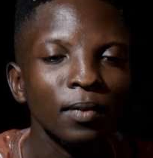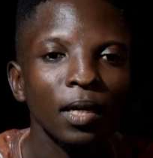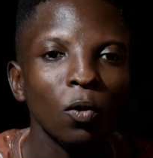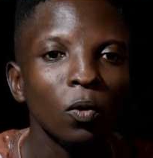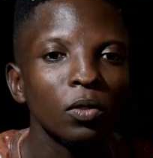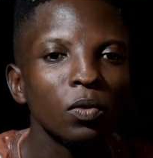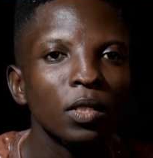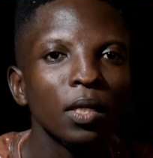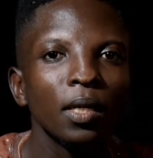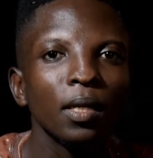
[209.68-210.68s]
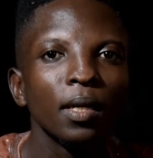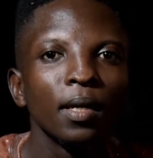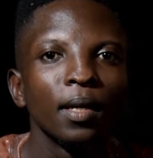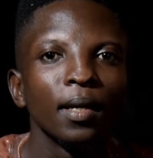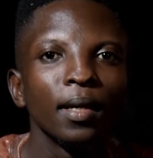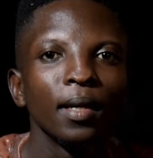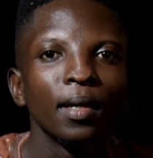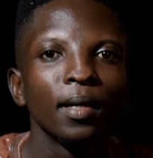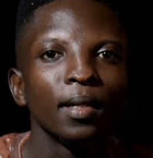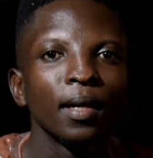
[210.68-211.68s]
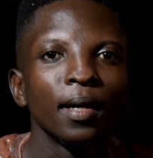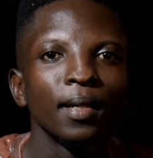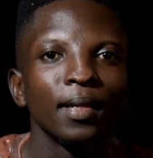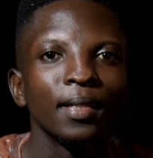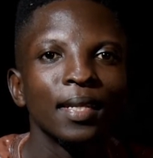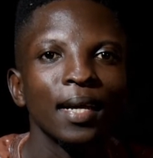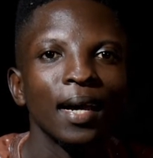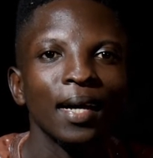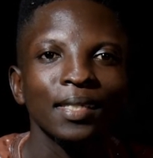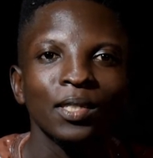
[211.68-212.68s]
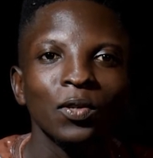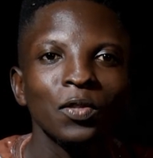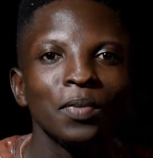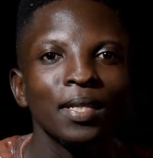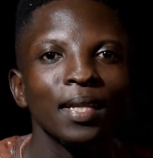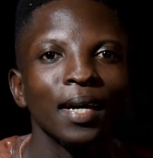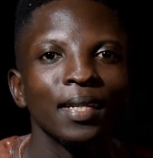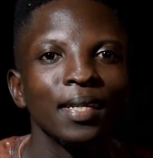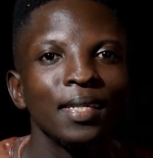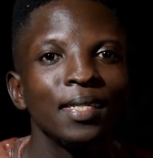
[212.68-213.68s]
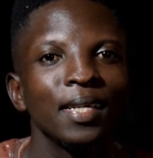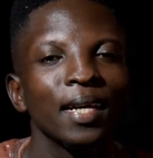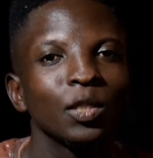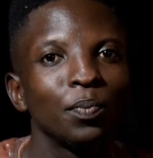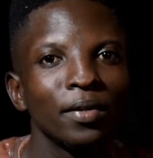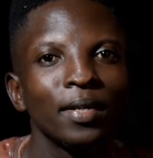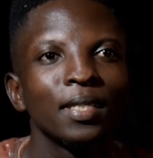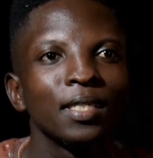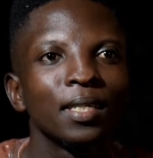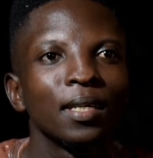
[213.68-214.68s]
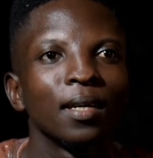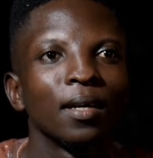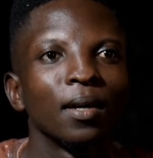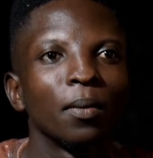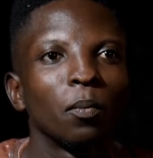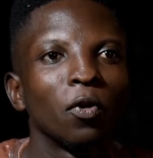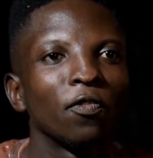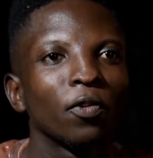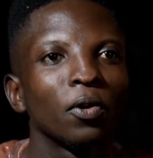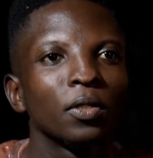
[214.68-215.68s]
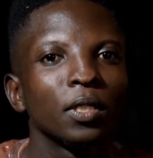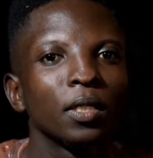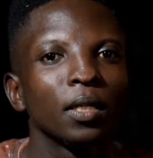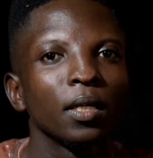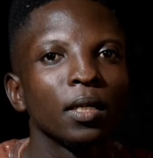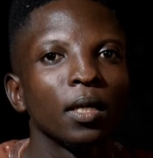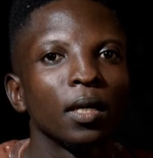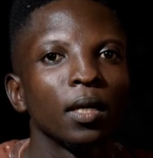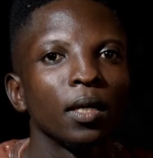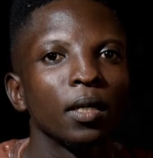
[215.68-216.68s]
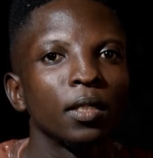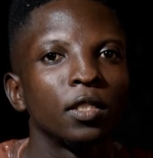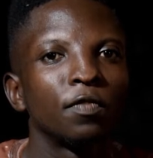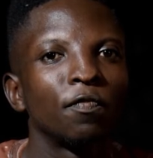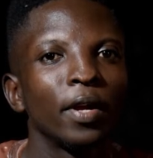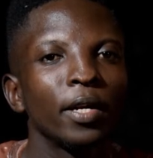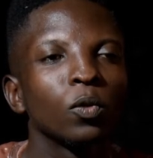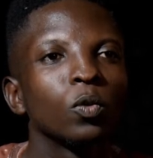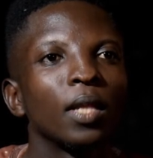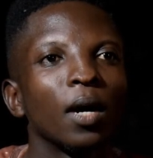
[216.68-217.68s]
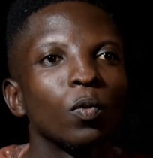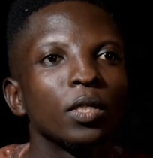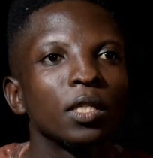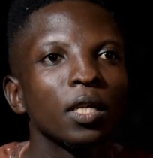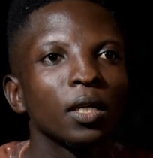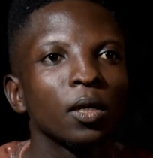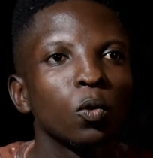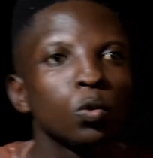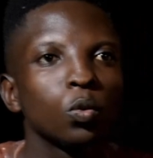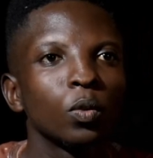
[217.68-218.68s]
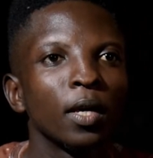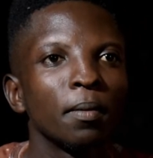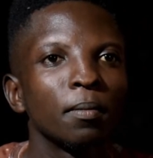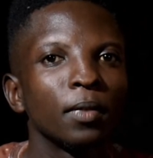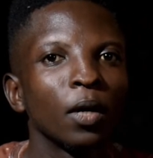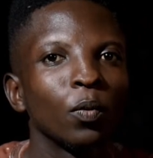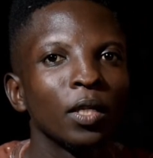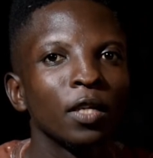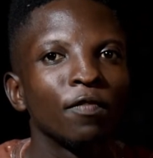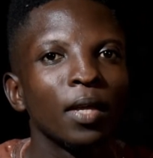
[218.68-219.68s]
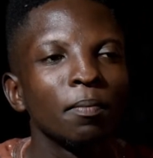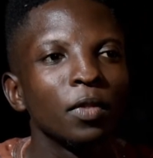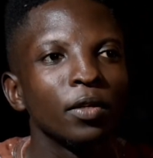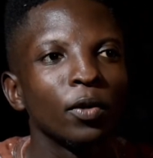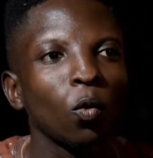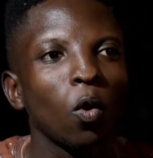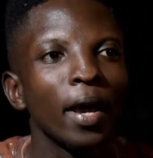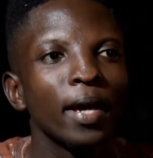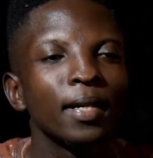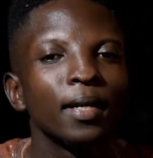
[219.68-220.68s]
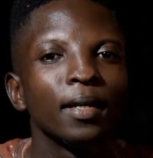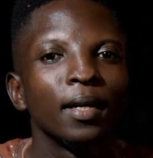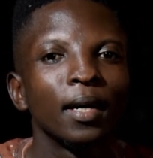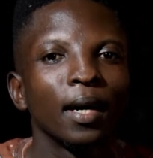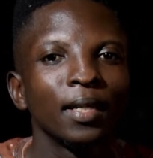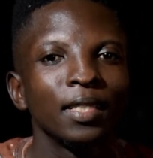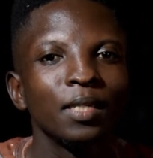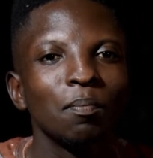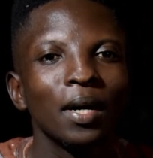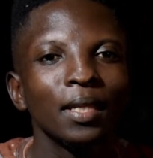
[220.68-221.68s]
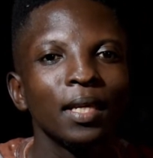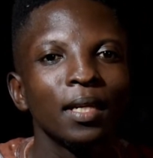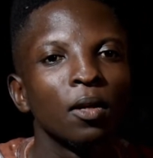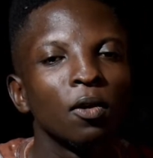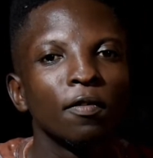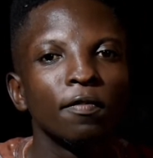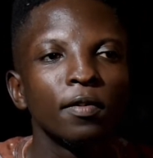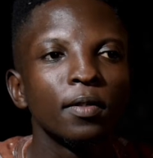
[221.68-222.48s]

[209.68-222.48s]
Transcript: I want to say that it has not been an easy experience, but of course, it's very good that we stay close to them, that we give them the required and demanded love,